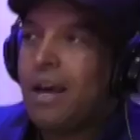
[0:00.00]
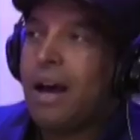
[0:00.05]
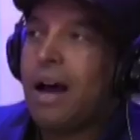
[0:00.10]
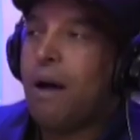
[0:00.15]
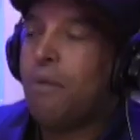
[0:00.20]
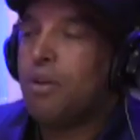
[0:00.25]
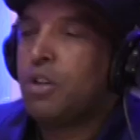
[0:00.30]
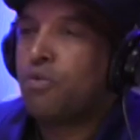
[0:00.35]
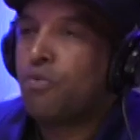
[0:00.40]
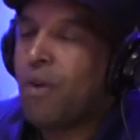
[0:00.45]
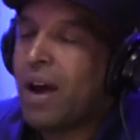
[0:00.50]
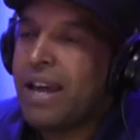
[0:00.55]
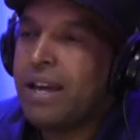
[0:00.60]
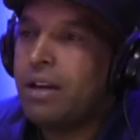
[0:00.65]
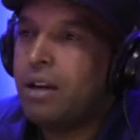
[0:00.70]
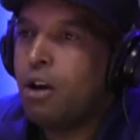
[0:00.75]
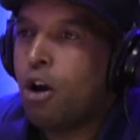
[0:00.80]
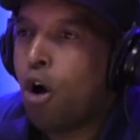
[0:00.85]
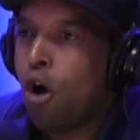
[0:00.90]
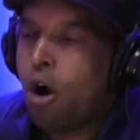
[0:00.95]
I was right
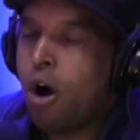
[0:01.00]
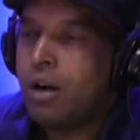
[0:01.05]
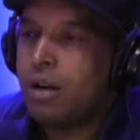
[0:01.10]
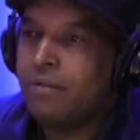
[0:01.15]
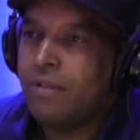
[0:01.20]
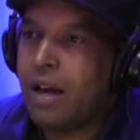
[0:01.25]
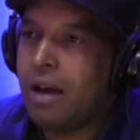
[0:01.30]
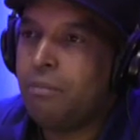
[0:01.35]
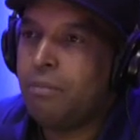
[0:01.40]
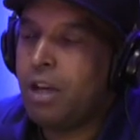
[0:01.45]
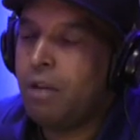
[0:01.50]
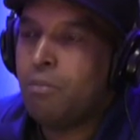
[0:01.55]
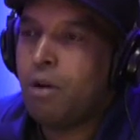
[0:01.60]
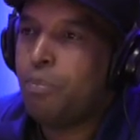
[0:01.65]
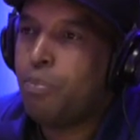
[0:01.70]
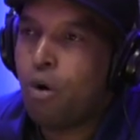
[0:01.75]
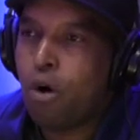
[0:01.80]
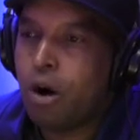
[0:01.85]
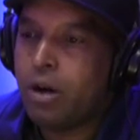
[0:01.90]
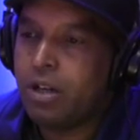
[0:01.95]
in the heart of that. Me and my
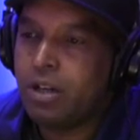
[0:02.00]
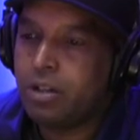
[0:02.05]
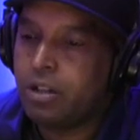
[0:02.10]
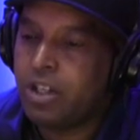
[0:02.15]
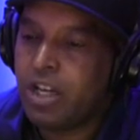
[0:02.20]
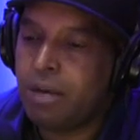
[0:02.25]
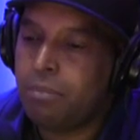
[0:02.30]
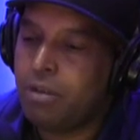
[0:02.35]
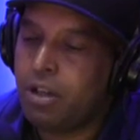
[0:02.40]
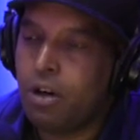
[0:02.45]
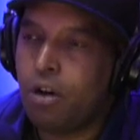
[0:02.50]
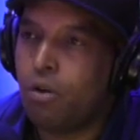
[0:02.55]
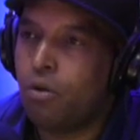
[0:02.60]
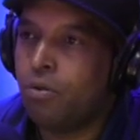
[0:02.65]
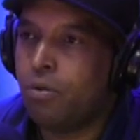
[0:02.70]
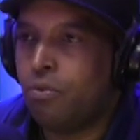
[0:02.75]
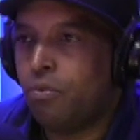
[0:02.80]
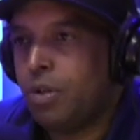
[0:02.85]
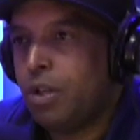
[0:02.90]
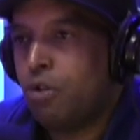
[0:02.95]
partner Jamie O,
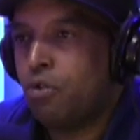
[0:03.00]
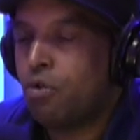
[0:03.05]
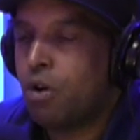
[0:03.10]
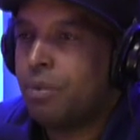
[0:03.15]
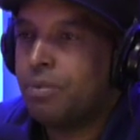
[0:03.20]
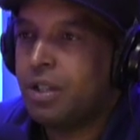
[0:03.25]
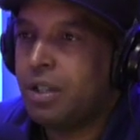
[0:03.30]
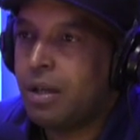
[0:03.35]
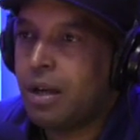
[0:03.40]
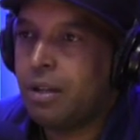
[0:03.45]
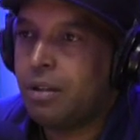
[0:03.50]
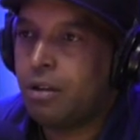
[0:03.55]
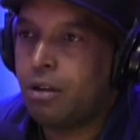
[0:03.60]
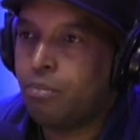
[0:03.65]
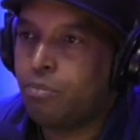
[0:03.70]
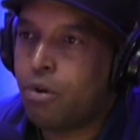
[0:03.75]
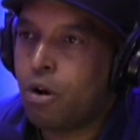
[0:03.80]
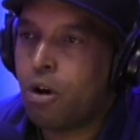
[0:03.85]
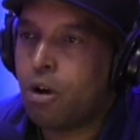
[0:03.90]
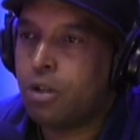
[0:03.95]
when we grew up together in the
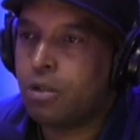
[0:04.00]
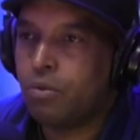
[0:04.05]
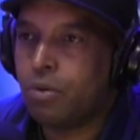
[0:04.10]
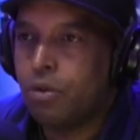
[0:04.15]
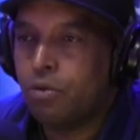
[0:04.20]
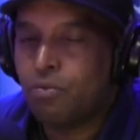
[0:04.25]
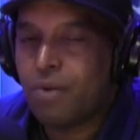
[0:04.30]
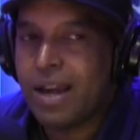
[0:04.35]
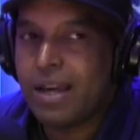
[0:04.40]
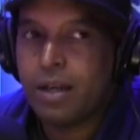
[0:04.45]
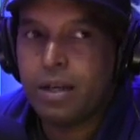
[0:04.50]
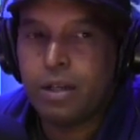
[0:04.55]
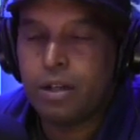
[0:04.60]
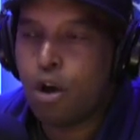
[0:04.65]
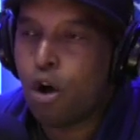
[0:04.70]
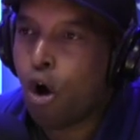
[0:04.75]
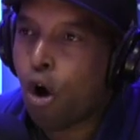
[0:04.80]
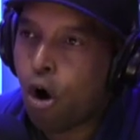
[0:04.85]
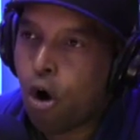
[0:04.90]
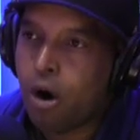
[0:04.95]
Bronx, we were right in
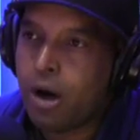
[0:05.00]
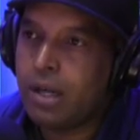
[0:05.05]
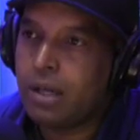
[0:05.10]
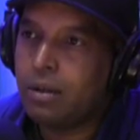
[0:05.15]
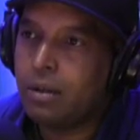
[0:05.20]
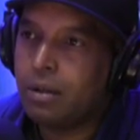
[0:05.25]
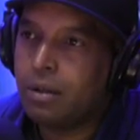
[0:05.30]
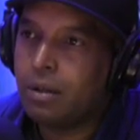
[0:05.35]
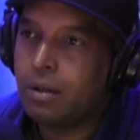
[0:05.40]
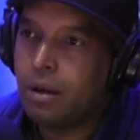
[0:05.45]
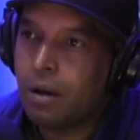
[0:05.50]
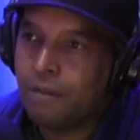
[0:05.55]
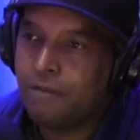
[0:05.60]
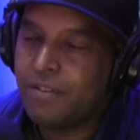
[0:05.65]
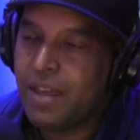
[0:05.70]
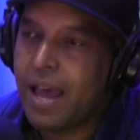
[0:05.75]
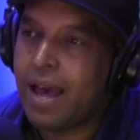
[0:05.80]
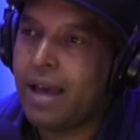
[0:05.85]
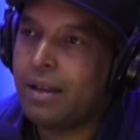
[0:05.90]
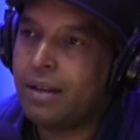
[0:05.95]
the heart mm-hmm. of
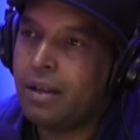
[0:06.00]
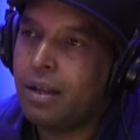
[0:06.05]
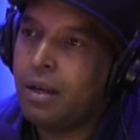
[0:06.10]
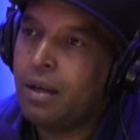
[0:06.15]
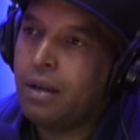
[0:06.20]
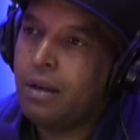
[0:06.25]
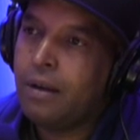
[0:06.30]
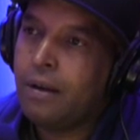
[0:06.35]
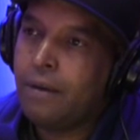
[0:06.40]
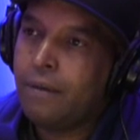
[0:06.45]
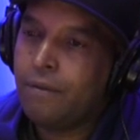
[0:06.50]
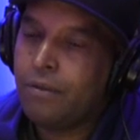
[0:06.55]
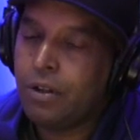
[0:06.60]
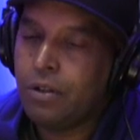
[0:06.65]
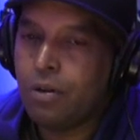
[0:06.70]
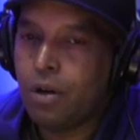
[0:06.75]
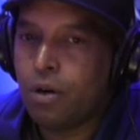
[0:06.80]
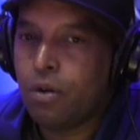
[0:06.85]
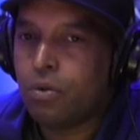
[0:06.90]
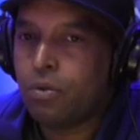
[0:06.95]
that.
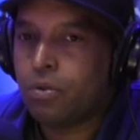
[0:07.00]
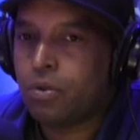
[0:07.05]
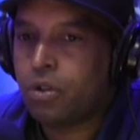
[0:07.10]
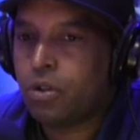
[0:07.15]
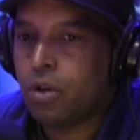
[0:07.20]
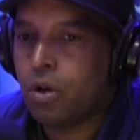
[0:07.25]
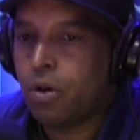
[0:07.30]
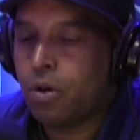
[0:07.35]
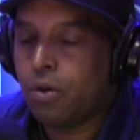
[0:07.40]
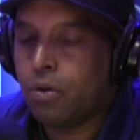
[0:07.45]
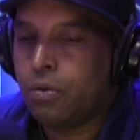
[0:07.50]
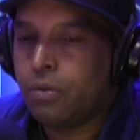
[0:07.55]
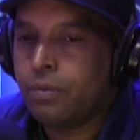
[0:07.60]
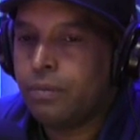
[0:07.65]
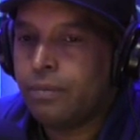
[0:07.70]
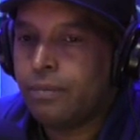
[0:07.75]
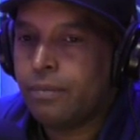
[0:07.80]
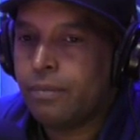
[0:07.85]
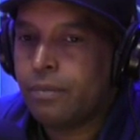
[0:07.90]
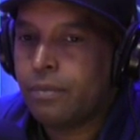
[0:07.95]
You know, so
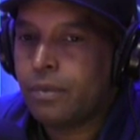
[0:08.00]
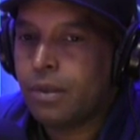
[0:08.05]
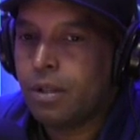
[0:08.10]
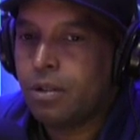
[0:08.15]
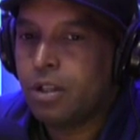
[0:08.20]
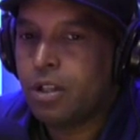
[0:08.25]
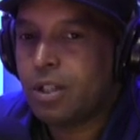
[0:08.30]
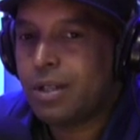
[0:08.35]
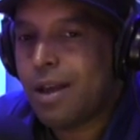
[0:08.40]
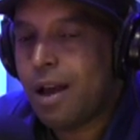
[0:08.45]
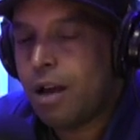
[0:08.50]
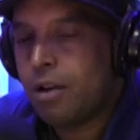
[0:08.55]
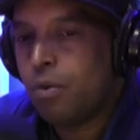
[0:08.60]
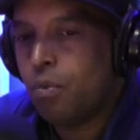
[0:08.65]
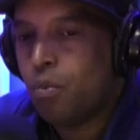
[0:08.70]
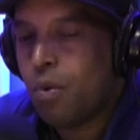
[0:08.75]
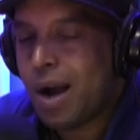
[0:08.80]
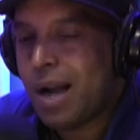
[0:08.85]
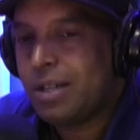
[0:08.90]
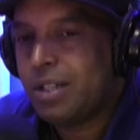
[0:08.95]
just kind
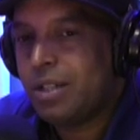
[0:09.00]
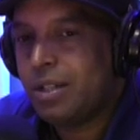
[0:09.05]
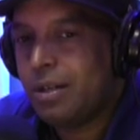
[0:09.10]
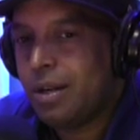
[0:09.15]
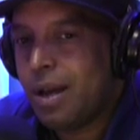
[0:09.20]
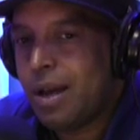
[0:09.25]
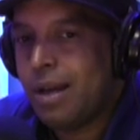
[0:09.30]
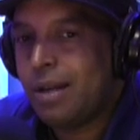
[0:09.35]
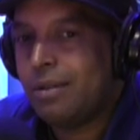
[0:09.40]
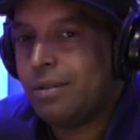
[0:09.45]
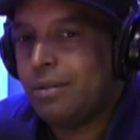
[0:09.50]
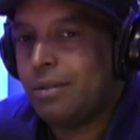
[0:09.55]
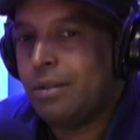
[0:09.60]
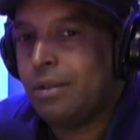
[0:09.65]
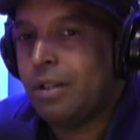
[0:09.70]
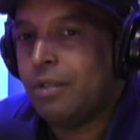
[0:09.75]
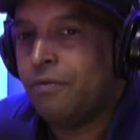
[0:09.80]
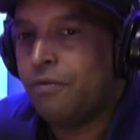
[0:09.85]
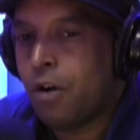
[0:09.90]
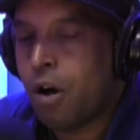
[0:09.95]
of watching that
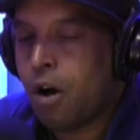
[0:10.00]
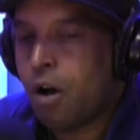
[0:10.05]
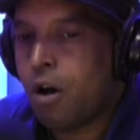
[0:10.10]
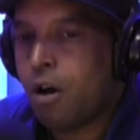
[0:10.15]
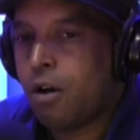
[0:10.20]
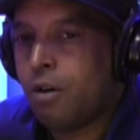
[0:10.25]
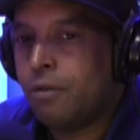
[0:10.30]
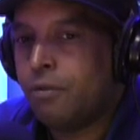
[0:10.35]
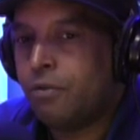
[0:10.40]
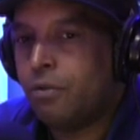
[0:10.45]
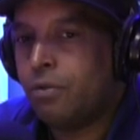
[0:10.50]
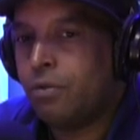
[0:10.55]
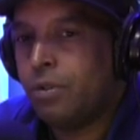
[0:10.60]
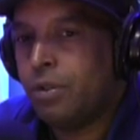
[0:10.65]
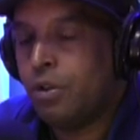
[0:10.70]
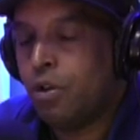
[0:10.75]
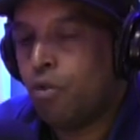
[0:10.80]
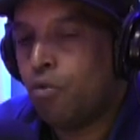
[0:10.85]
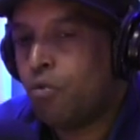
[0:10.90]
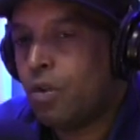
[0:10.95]
evolve.
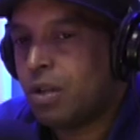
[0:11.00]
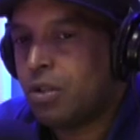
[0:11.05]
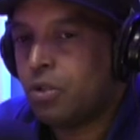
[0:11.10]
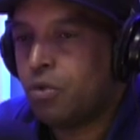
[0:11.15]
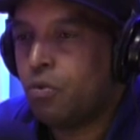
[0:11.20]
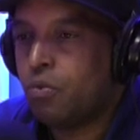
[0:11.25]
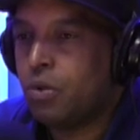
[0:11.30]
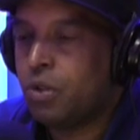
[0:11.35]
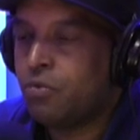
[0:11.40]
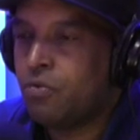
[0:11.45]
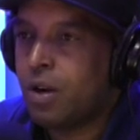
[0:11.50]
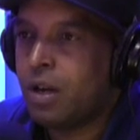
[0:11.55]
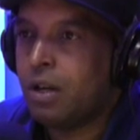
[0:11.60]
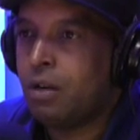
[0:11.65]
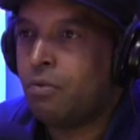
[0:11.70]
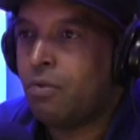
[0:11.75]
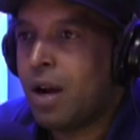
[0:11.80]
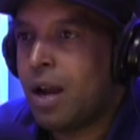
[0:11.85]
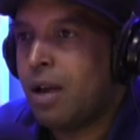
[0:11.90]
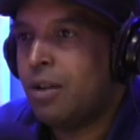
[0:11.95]
You know, Russell was running
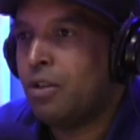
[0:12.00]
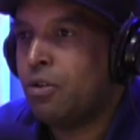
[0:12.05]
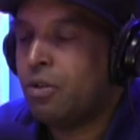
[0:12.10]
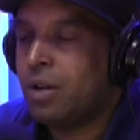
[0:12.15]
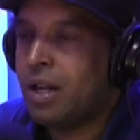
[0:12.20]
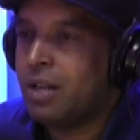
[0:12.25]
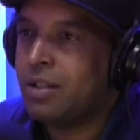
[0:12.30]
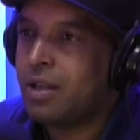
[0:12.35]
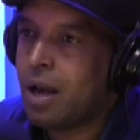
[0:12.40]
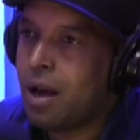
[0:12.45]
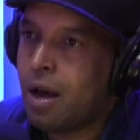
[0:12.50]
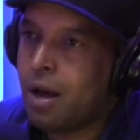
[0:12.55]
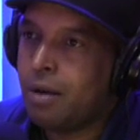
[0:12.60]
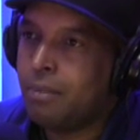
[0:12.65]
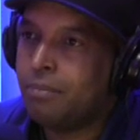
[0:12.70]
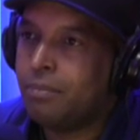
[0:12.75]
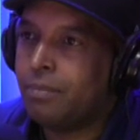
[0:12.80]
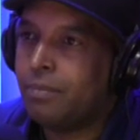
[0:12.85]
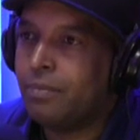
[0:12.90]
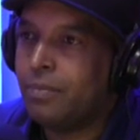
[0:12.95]
around during that
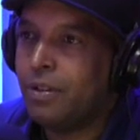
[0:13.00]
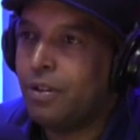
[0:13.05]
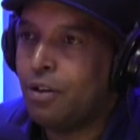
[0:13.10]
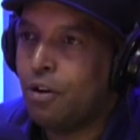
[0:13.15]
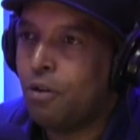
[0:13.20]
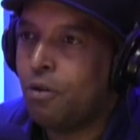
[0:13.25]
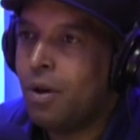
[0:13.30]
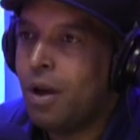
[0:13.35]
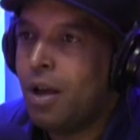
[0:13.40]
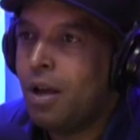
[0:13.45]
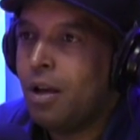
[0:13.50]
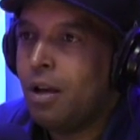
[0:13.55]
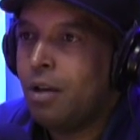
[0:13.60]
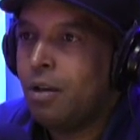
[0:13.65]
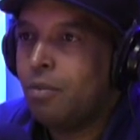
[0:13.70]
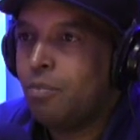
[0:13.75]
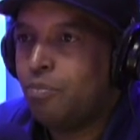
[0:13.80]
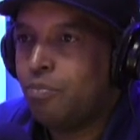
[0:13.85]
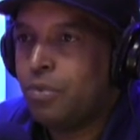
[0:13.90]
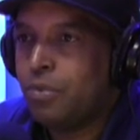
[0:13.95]
time. You know, yeah,